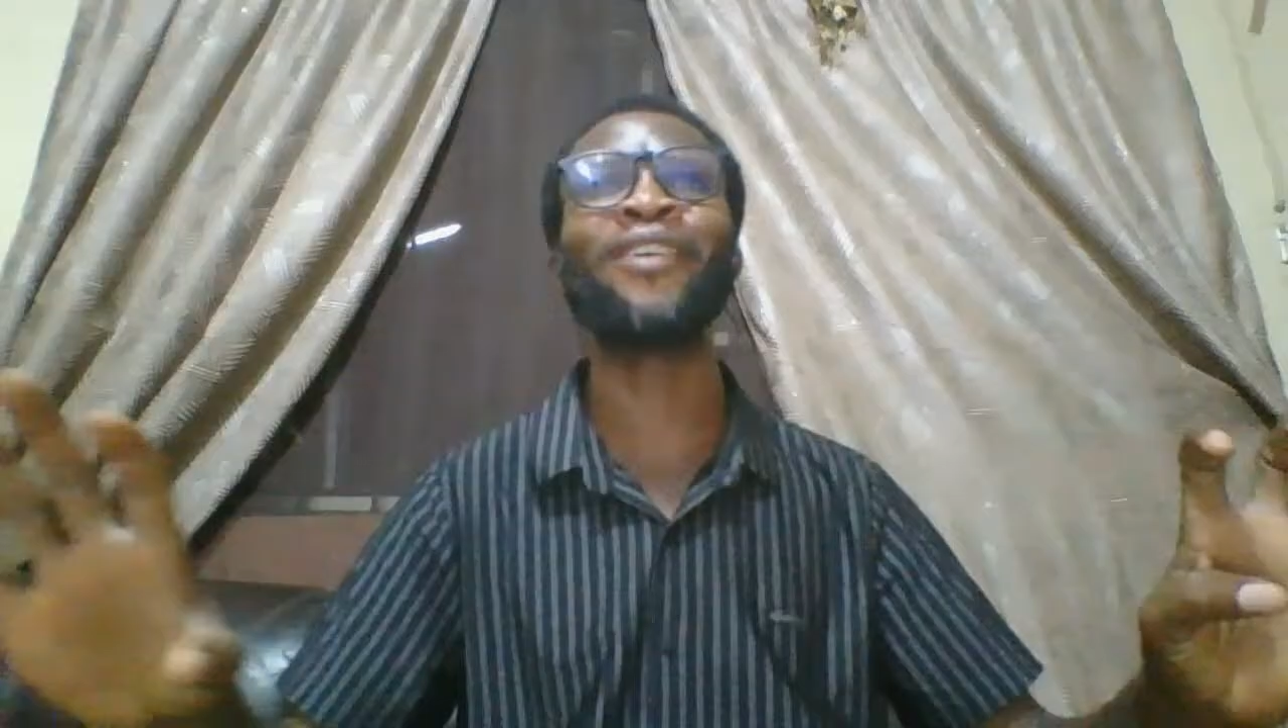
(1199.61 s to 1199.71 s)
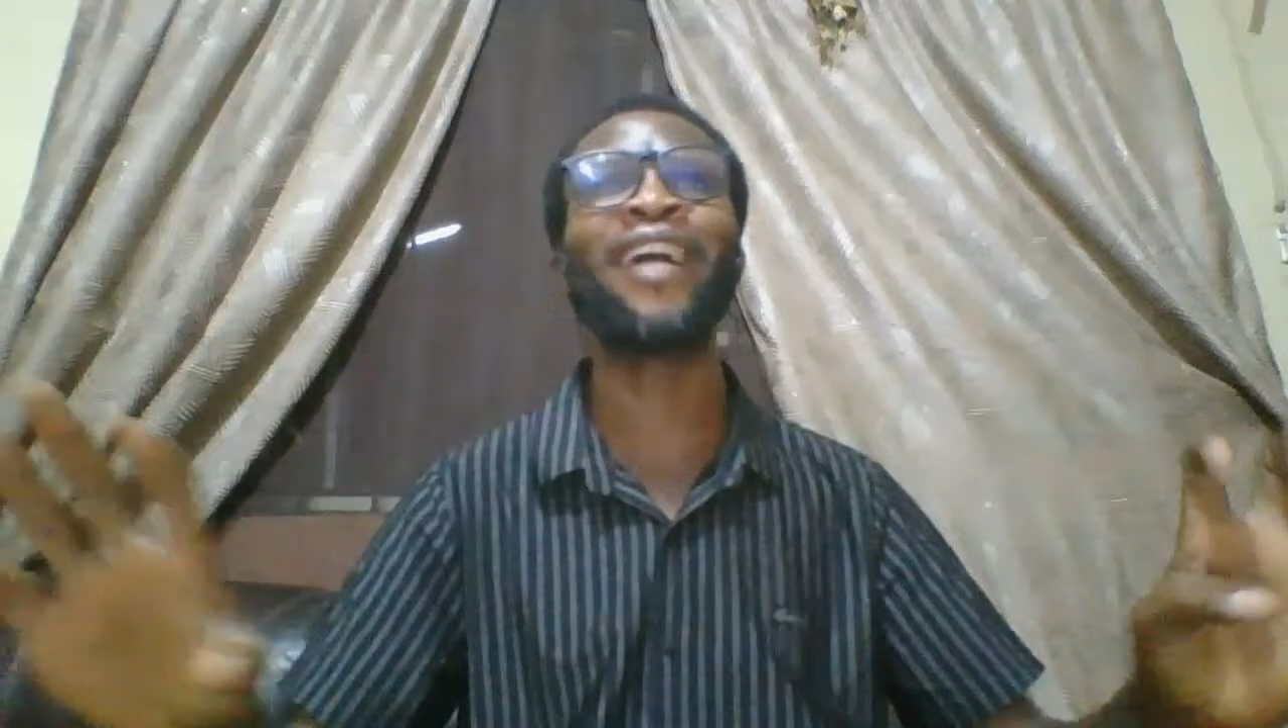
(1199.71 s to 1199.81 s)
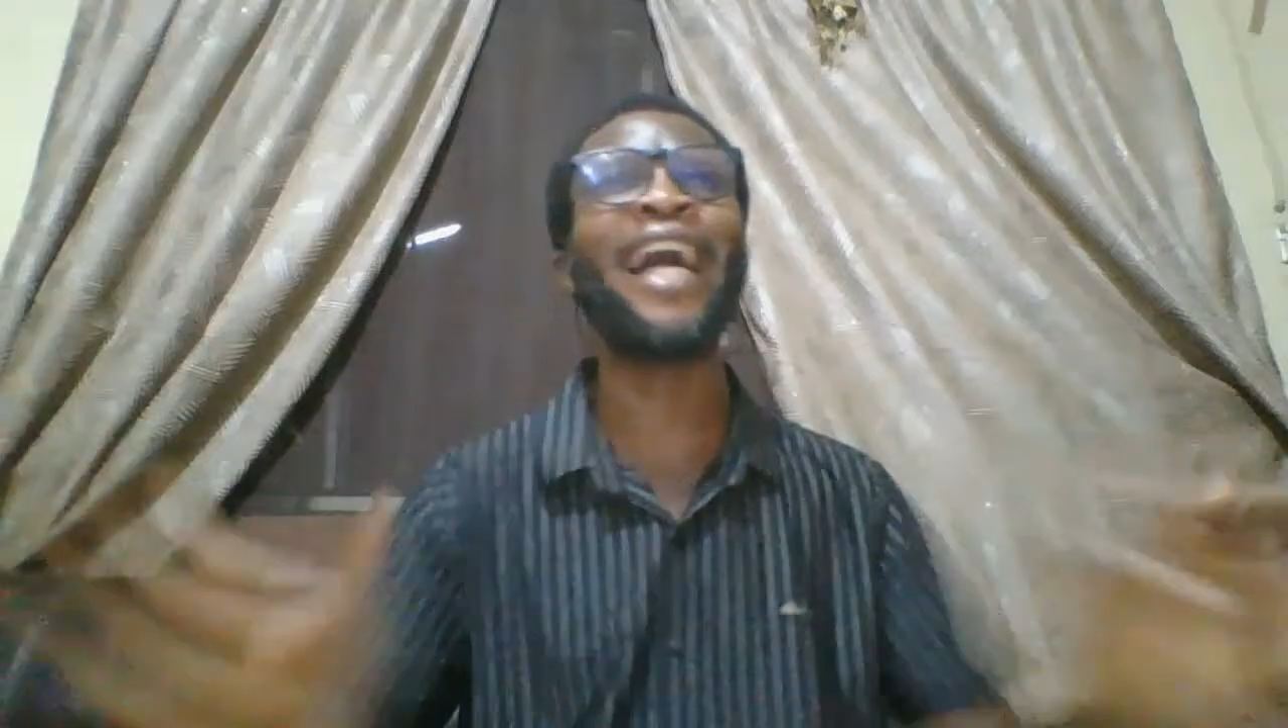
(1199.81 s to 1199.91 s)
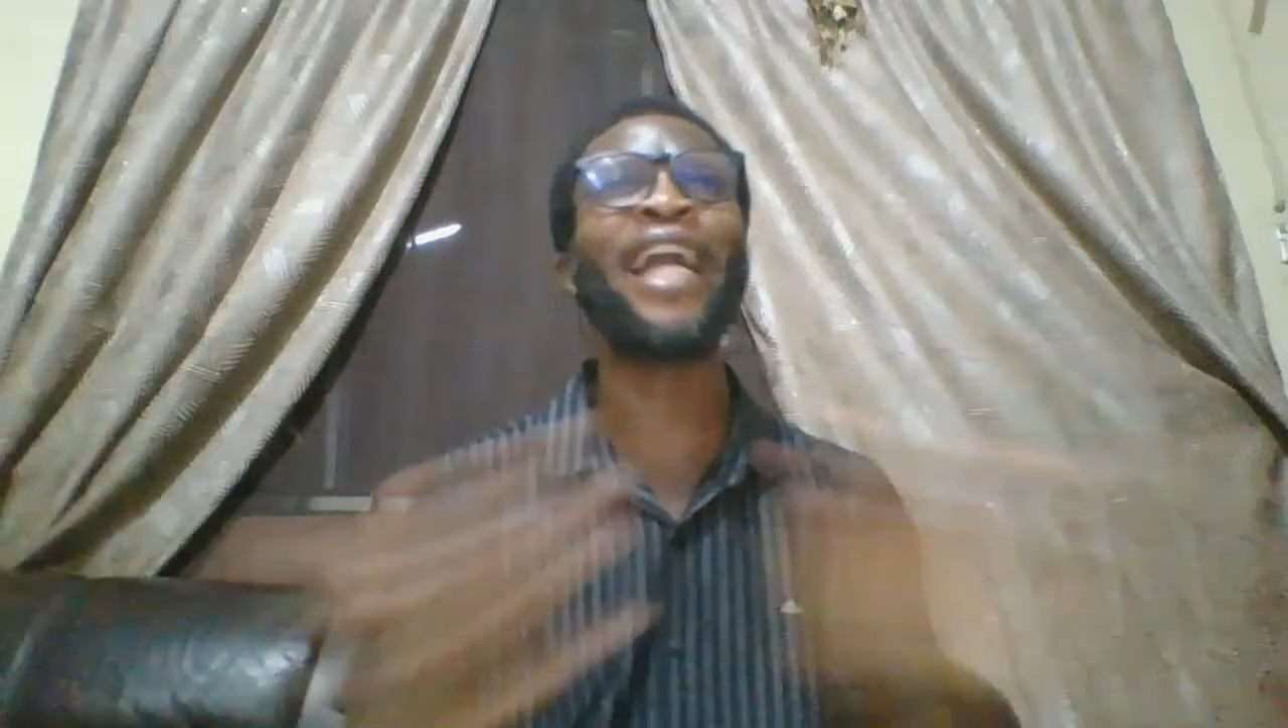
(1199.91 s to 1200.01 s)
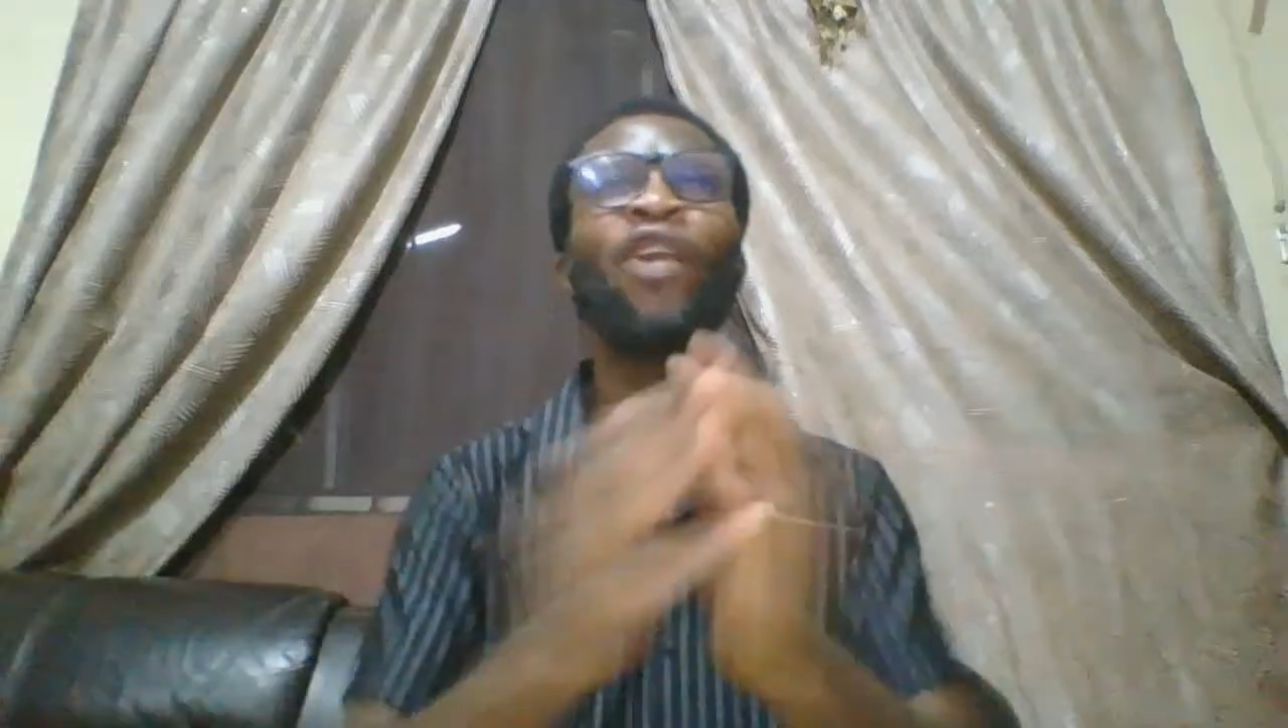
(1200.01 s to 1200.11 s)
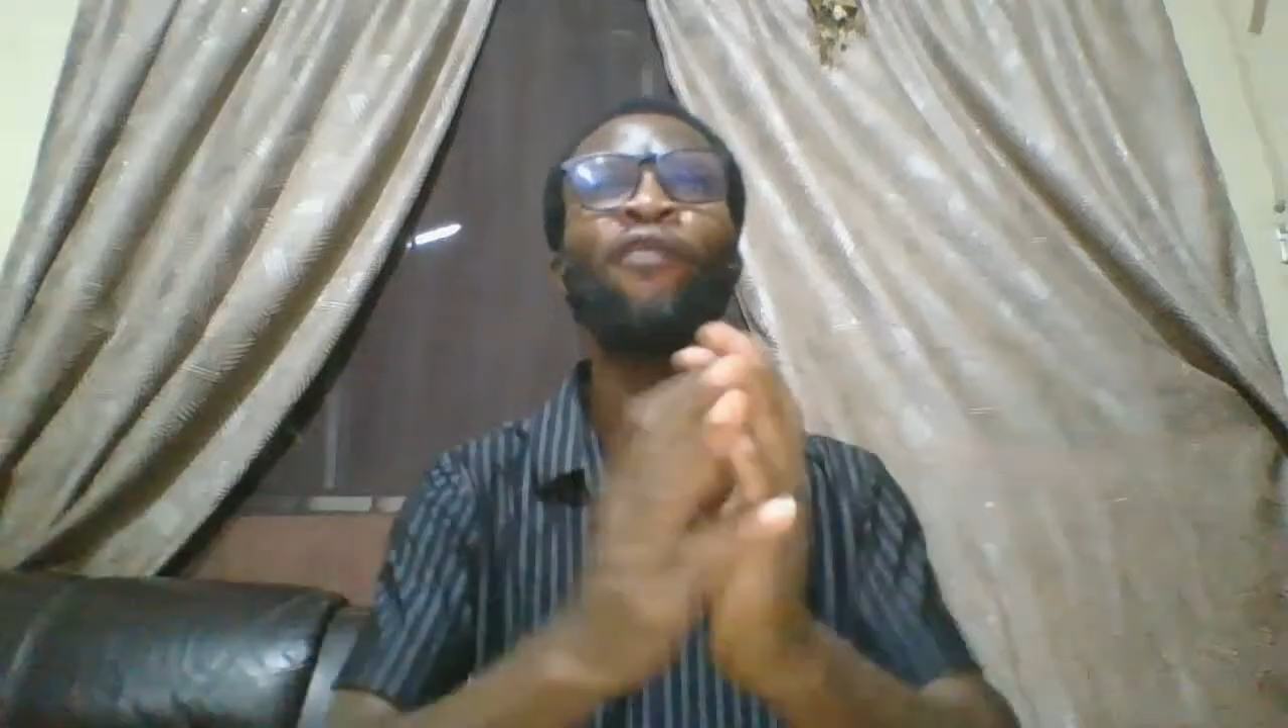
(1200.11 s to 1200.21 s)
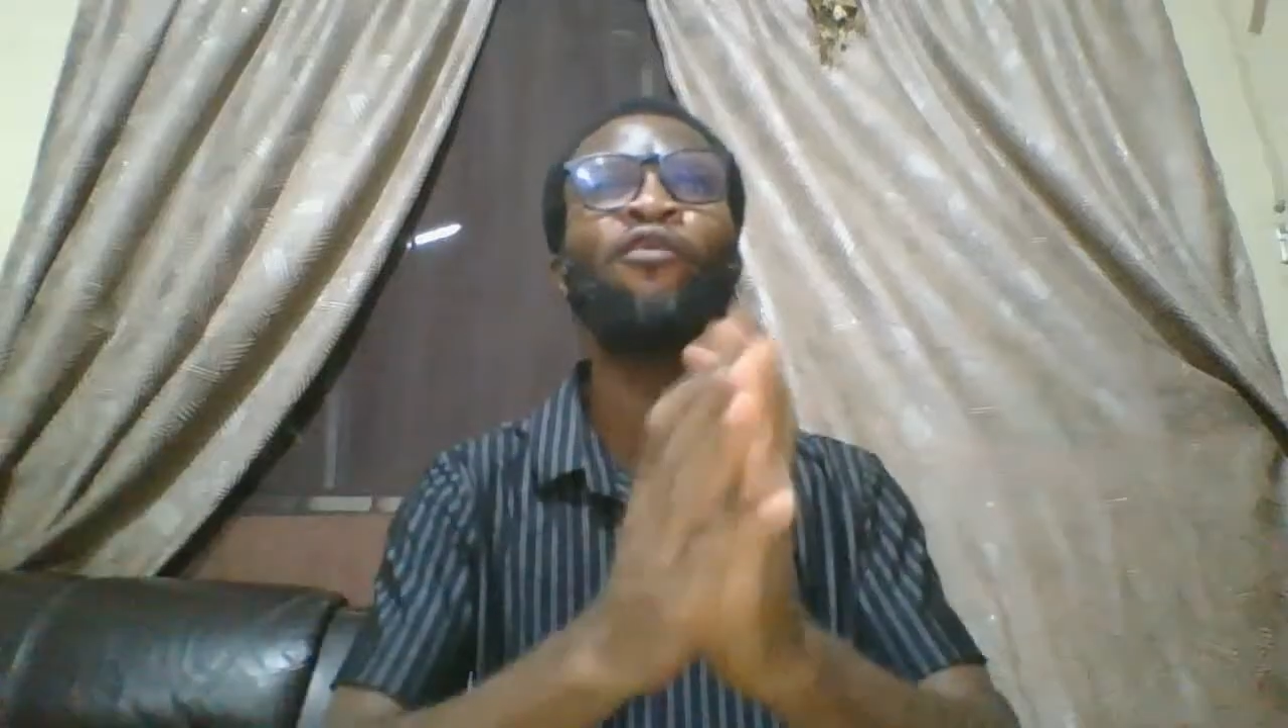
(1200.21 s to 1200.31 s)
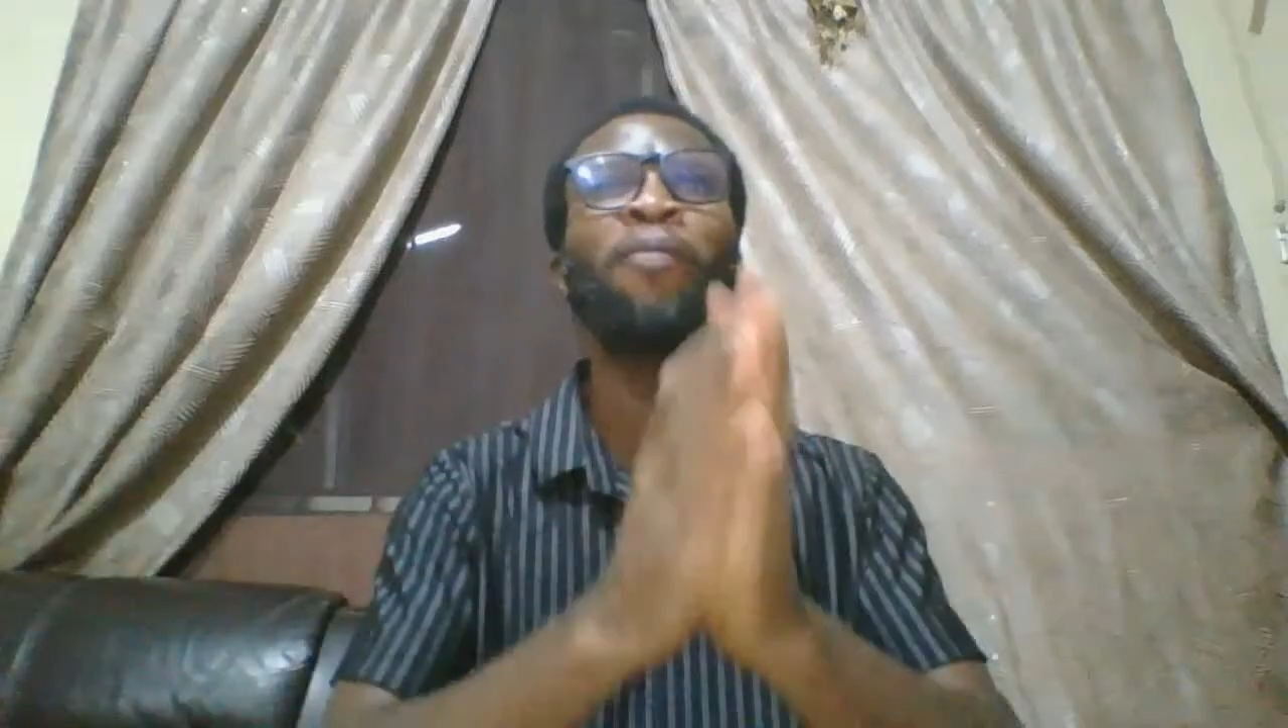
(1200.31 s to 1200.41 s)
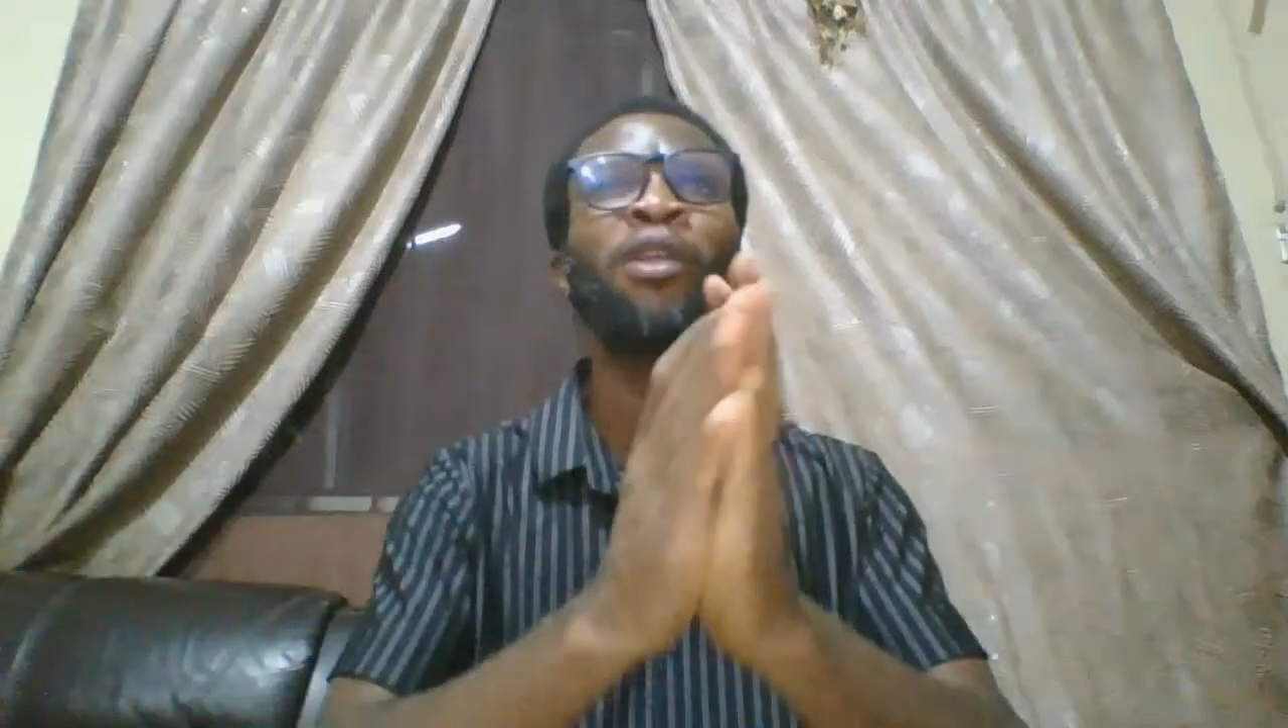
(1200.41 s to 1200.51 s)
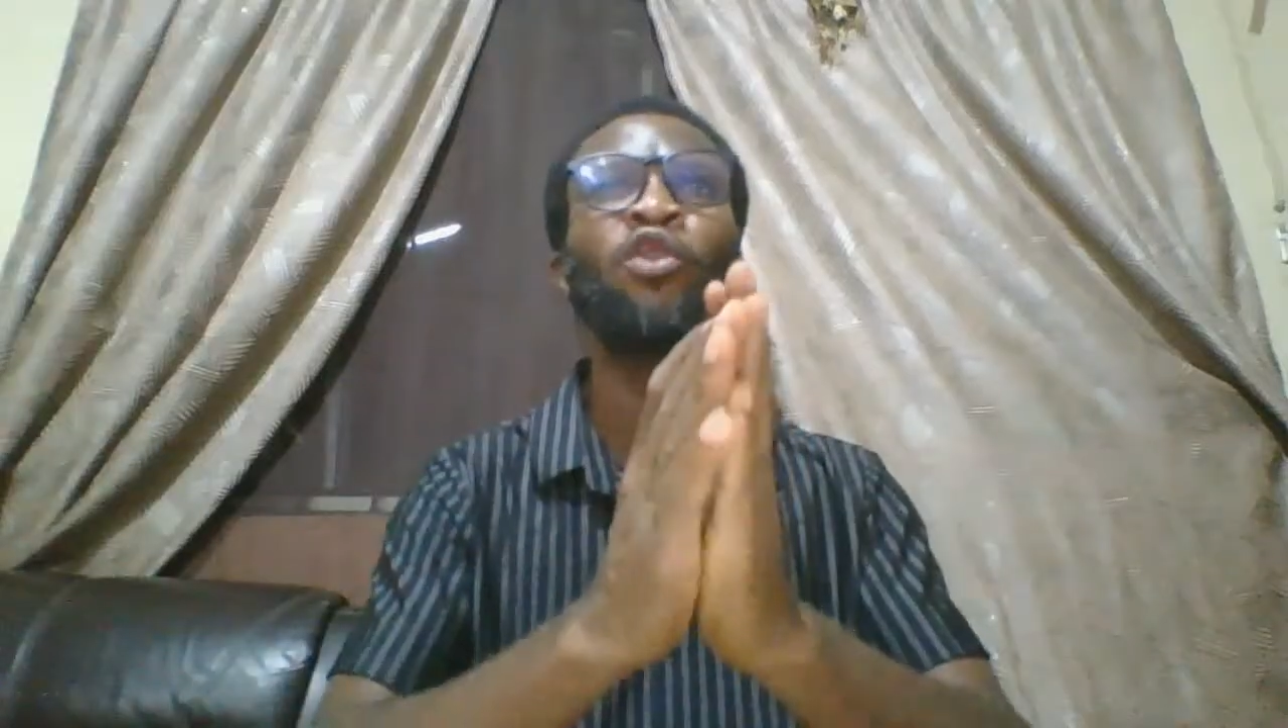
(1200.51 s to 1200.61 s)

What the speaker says: I love tomato